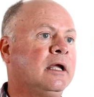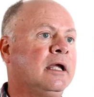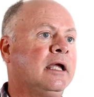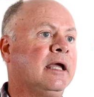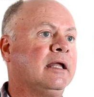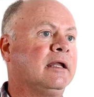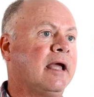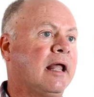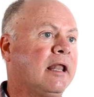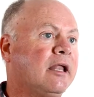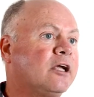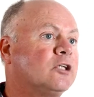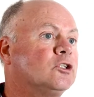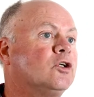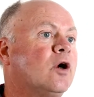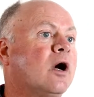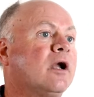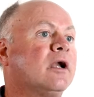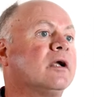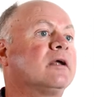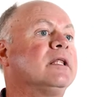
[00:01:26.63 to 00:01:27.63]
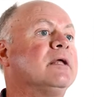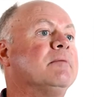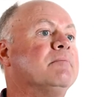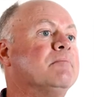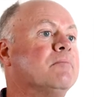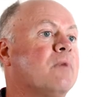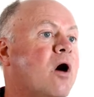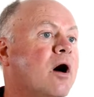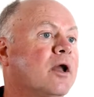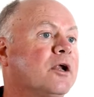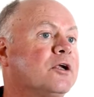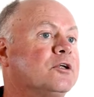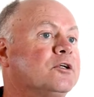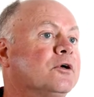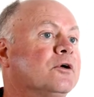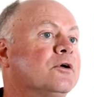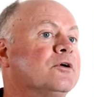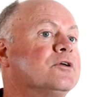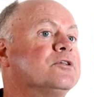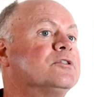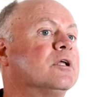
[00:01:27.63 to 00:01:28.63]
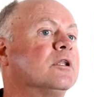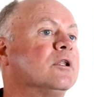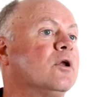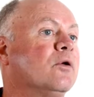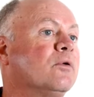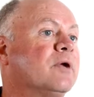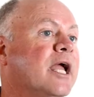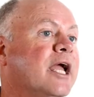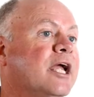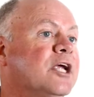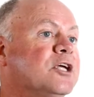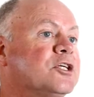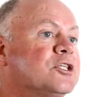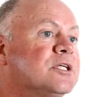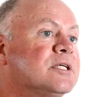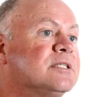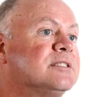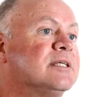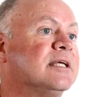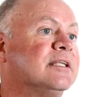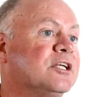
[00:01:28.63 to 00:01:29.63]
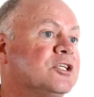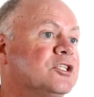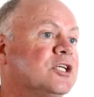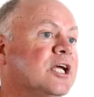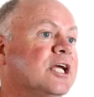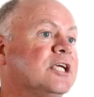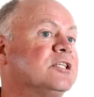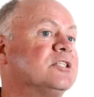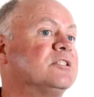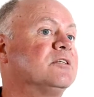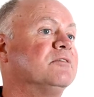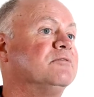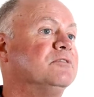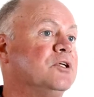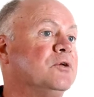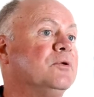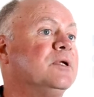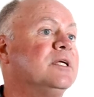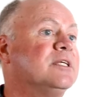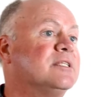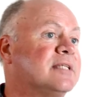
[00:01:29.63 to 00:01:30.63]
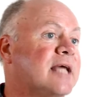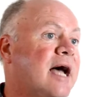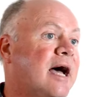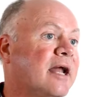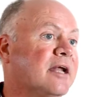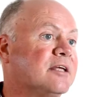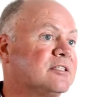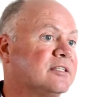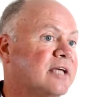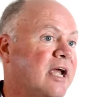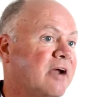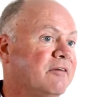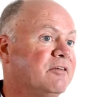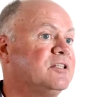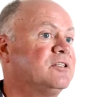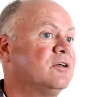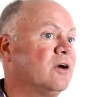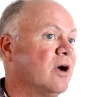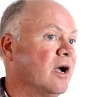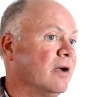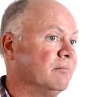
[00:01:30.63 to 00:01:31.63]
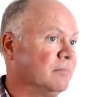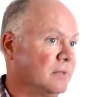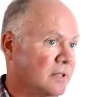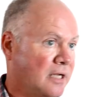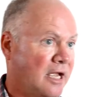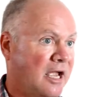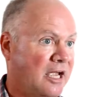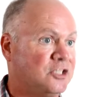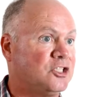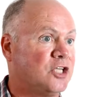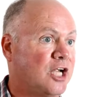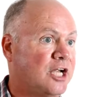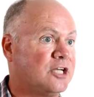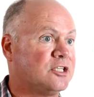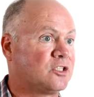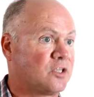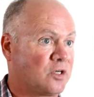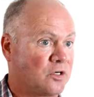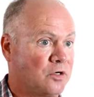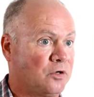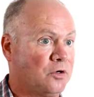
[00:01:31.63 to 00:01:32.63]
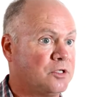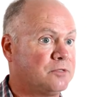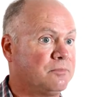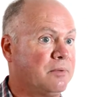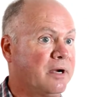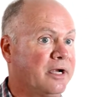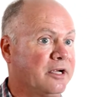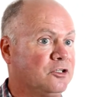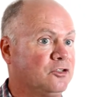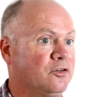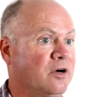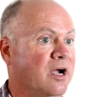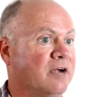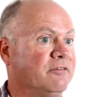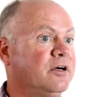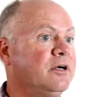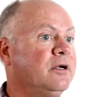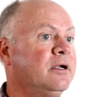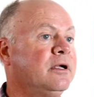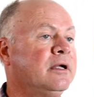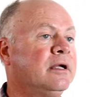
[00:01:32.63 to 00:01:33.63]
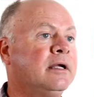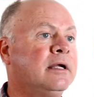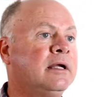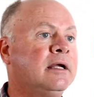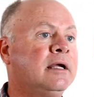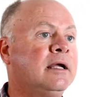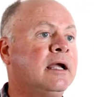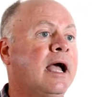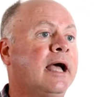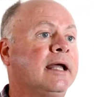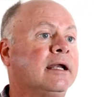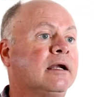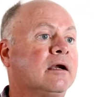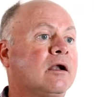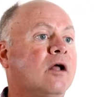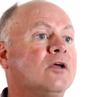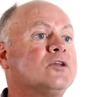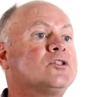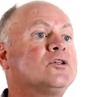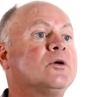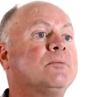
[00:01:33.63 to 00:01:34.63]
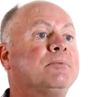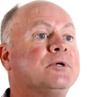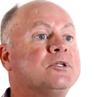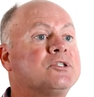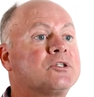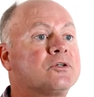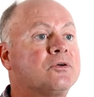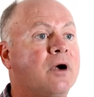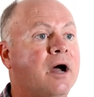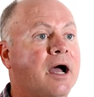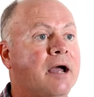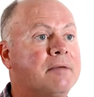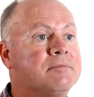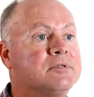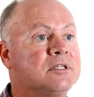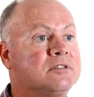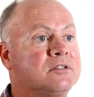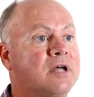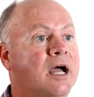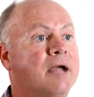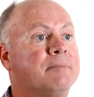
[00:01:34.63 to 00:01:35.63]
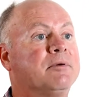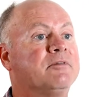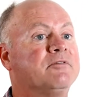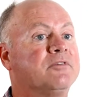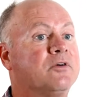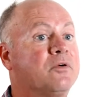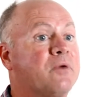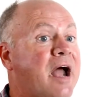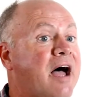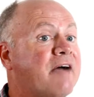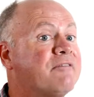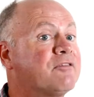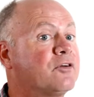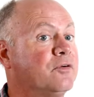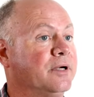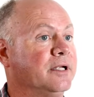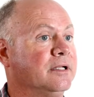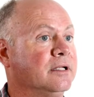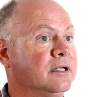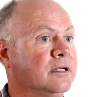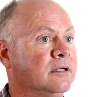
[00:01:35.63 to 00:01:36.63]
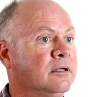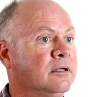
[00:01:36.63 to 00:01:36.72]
it electronically monitors the locations and the changes of duty status every time a change occurs by a driver. And it also prescribes the type of graph grid